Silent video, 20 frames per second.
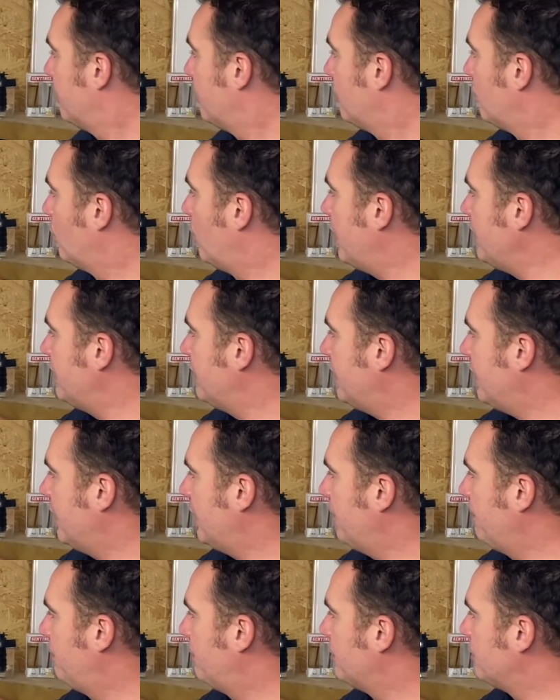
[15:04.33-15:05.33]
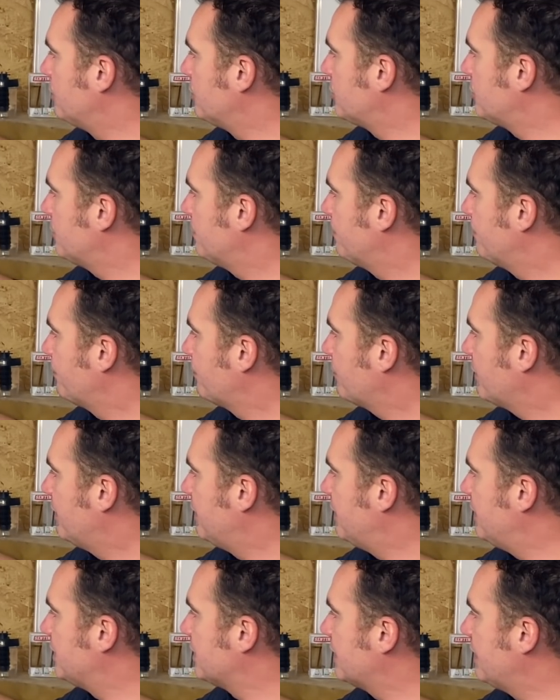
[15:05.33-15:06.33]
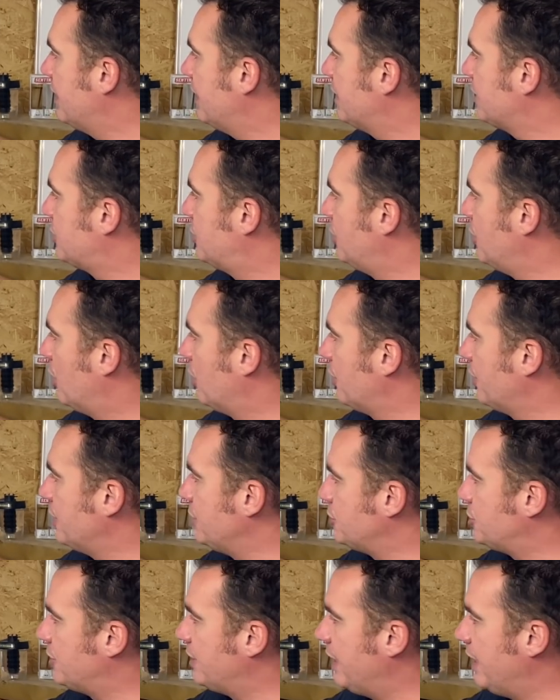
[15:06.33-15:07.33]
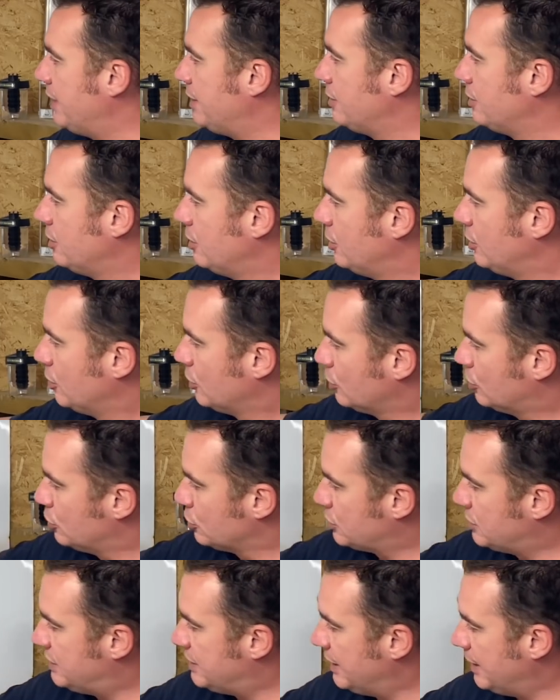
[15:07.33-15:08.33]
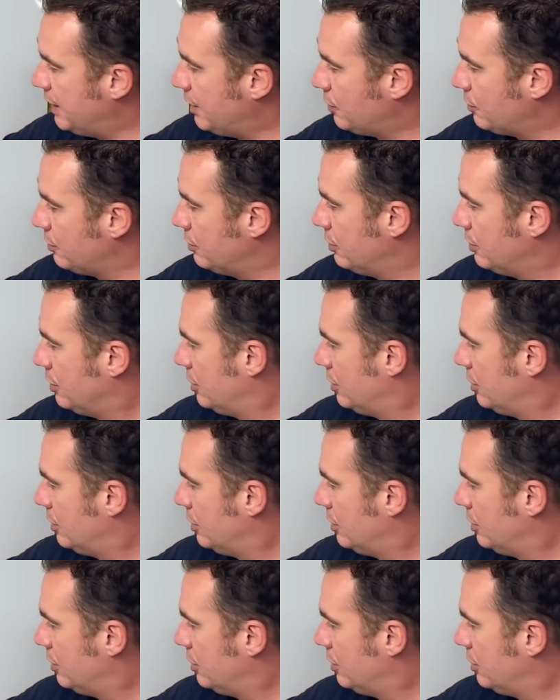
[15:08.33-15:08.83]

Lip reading: When that happens, in this case, the orange then goes down